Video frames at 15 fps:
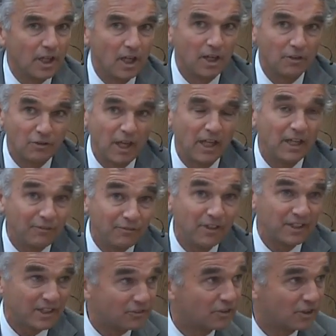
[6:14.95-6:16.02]
Uh, so, and I
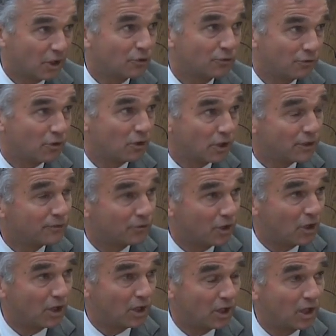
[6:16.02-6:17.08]
think that goes for a lot
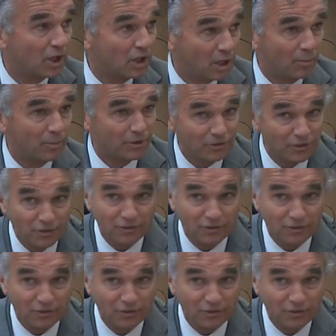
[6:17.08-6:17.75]
of co uh, companies.